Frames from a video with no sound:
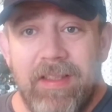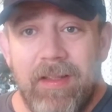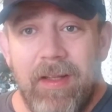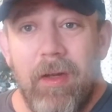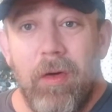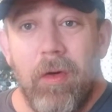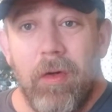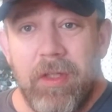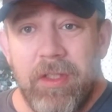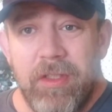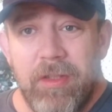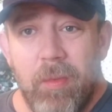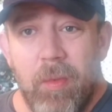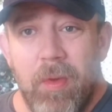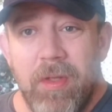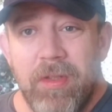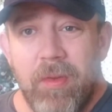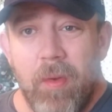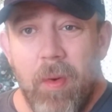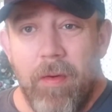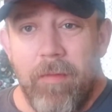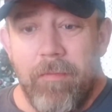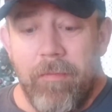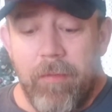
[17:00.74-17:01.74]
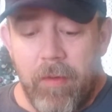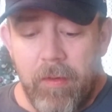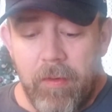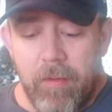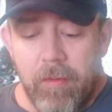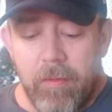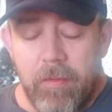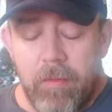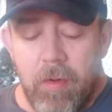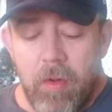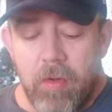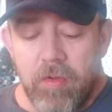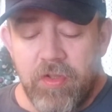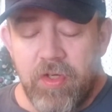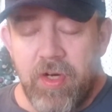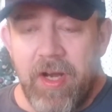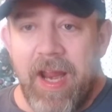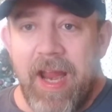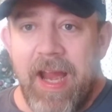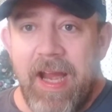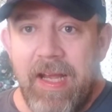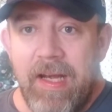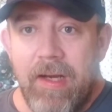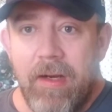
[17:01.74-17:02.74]
a little because it was going for closer
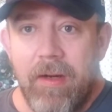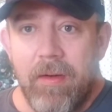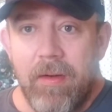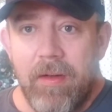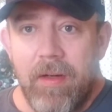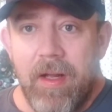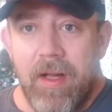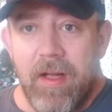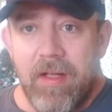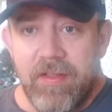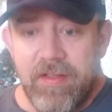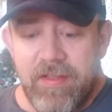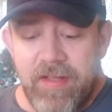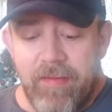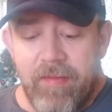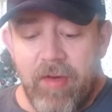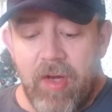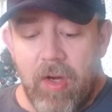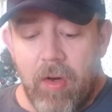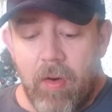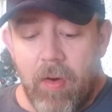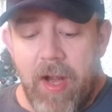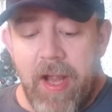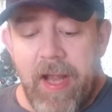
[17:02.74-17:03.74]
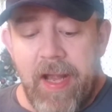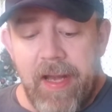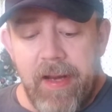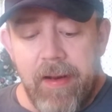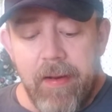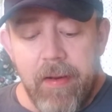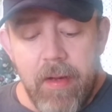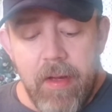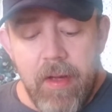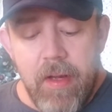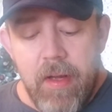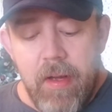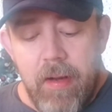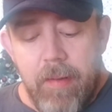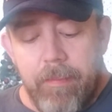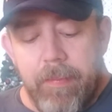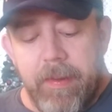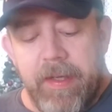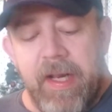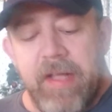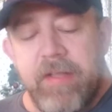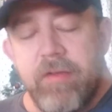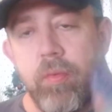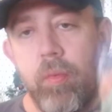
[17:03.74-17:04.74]
to 80, 70 or 80. But
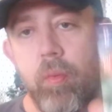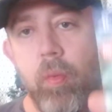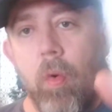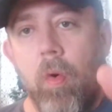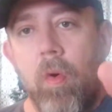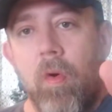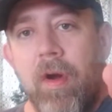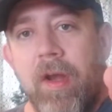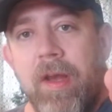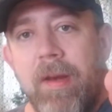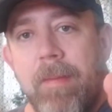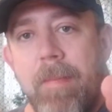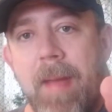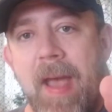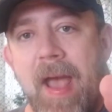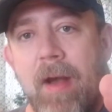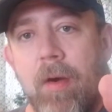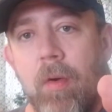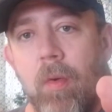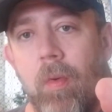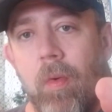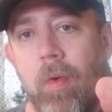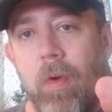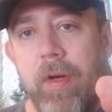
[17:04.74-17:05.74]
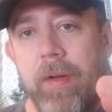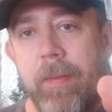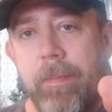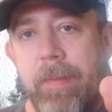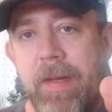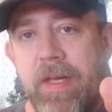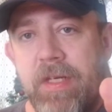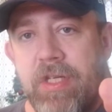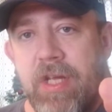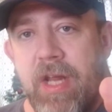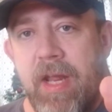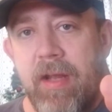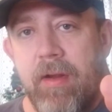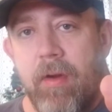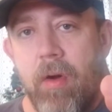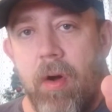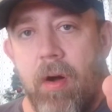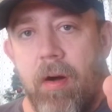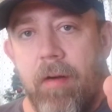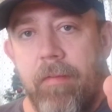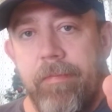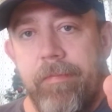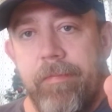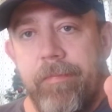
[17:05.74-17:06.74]
that's Rory McIlroy PGA
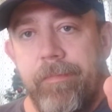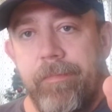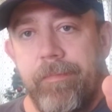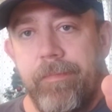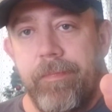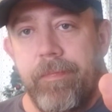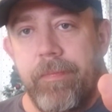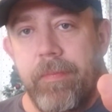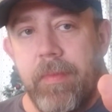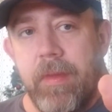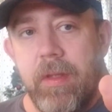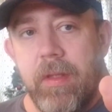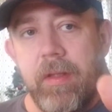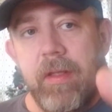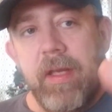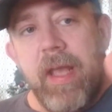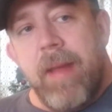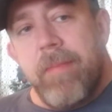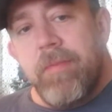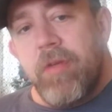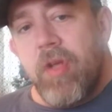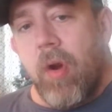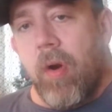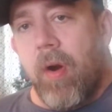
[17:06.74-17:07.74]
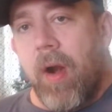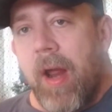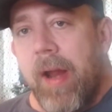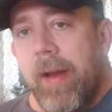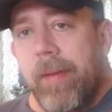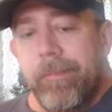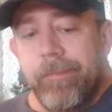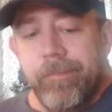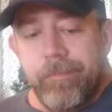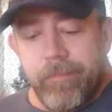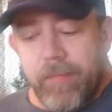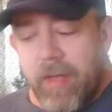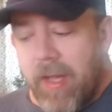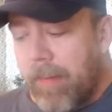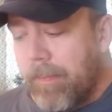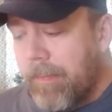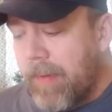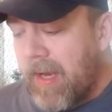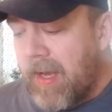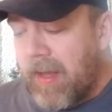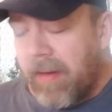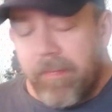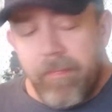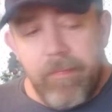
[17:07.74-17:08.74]
Golf. The game's all right, not
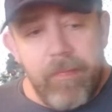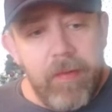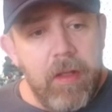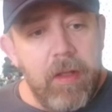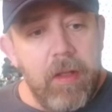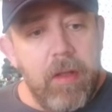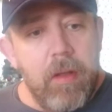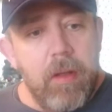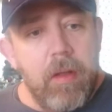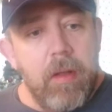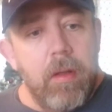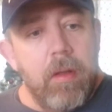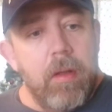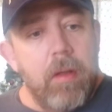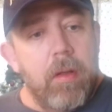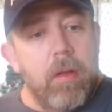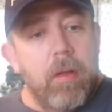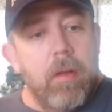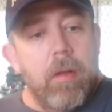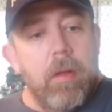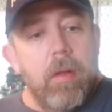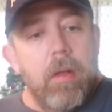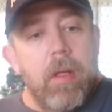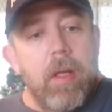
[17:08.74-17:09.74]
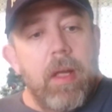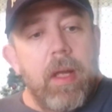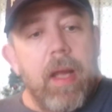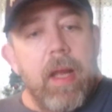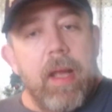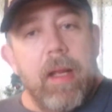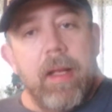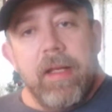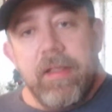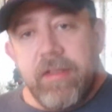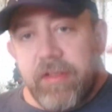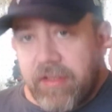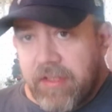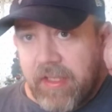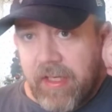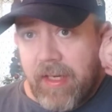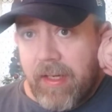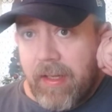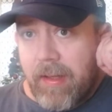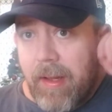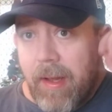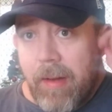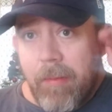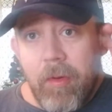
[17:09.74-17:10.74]
bad. And let's see,
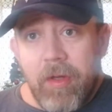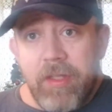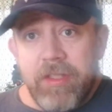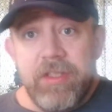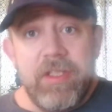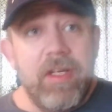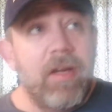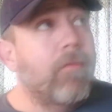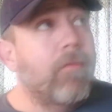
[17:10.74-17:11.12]
I want to see